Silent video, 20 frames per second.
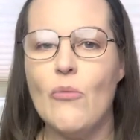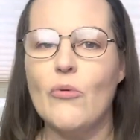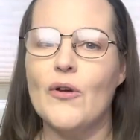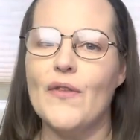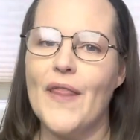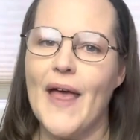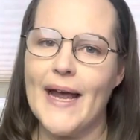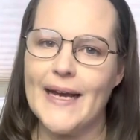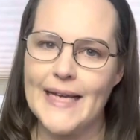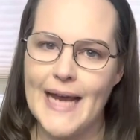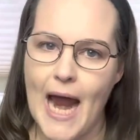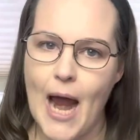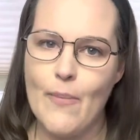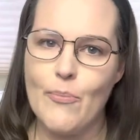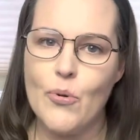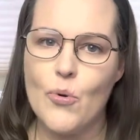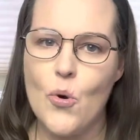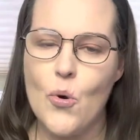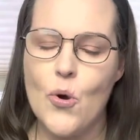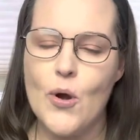We're in that
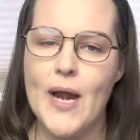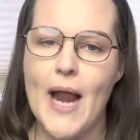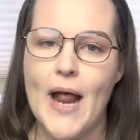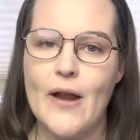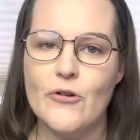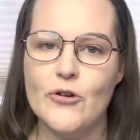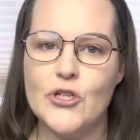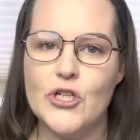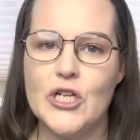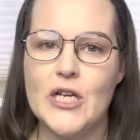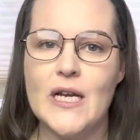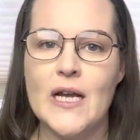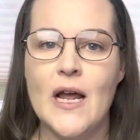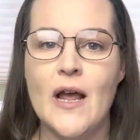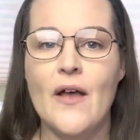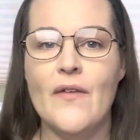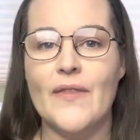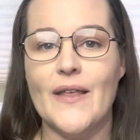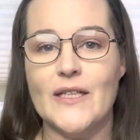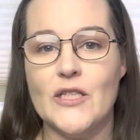Capricorn energy
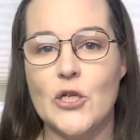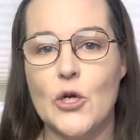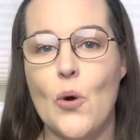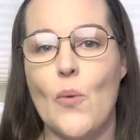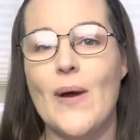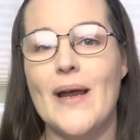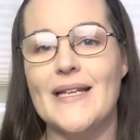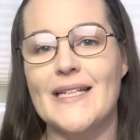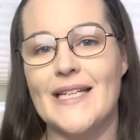that's going